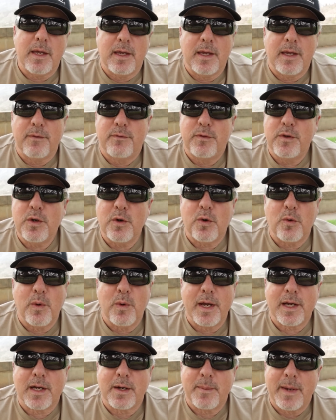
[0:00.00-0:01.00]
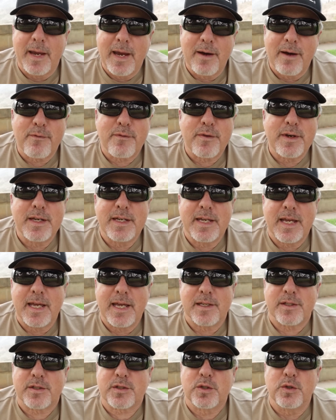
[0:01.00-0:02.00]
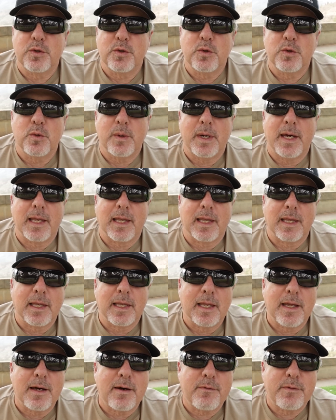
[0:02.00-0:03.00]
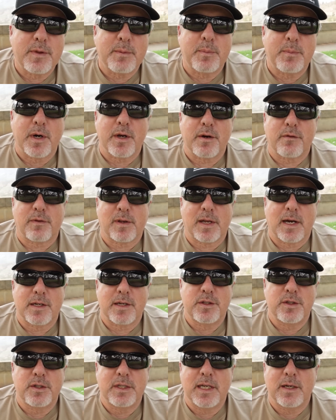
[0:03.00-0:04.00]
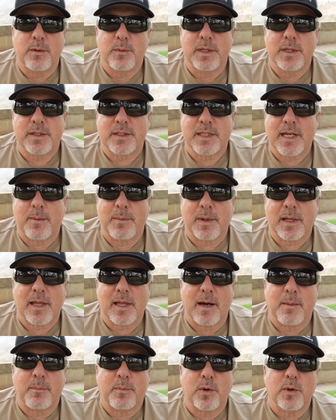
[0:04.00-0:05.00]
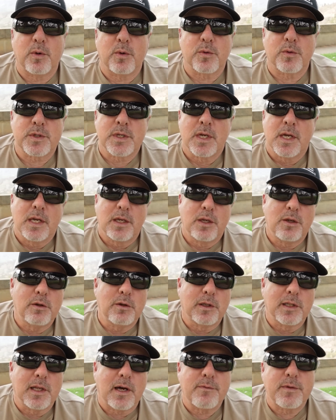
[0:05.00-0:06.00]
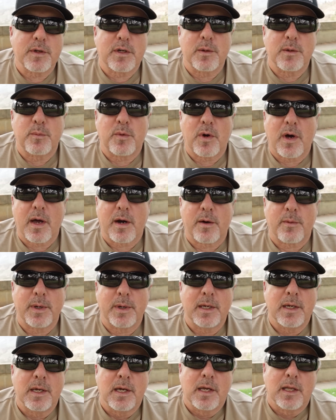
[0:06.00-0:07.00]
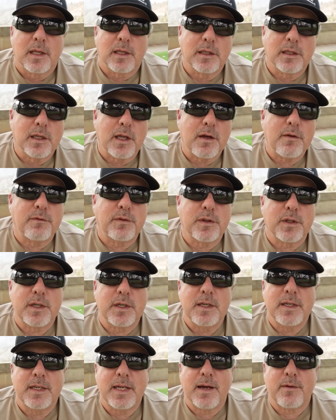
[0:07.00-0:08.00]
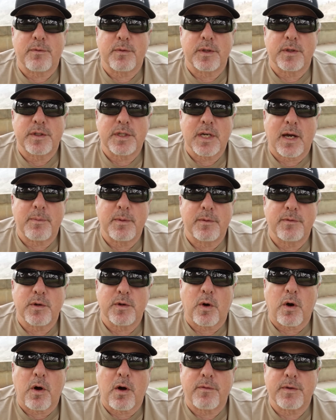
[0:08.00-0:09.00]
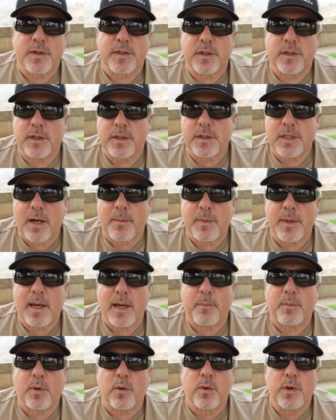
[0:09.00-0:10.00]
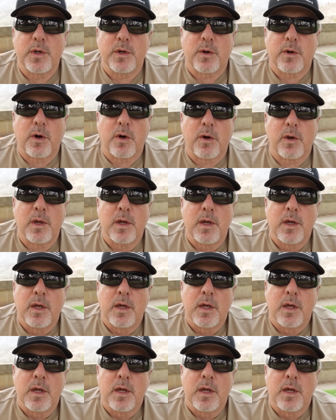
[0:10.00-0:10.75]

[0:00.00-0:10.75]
If you don't wake up every day at school and love the butterflies you get when it's time to climb poles, you love the camaraderie, love looking down from the top of your office at the top of that pole you're on,